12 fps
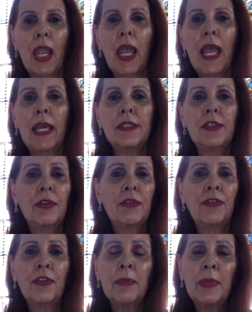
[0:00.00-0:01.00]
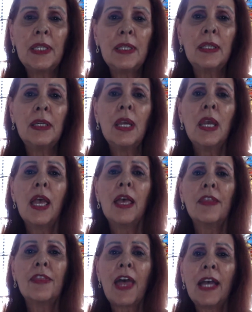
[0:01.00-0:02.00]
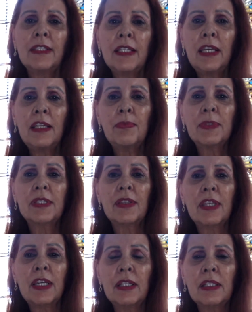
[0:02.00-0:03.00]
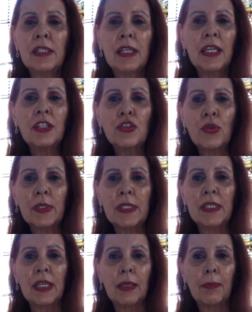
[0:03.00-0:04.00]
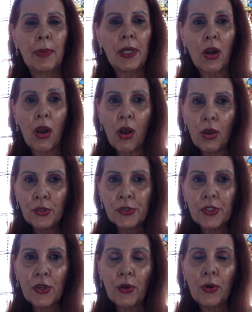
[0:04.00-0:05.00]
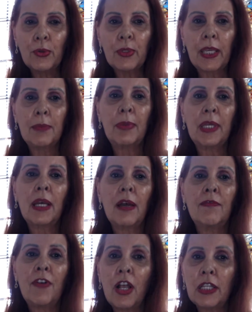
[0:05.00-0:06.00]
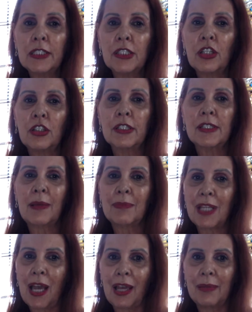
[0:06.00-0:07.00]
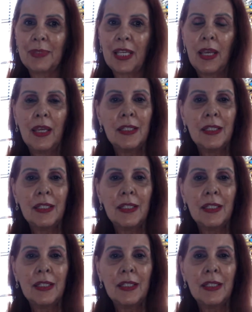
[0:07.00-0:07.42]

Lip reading: and for me, that keeps things interesting, but also can become volatile sometimes,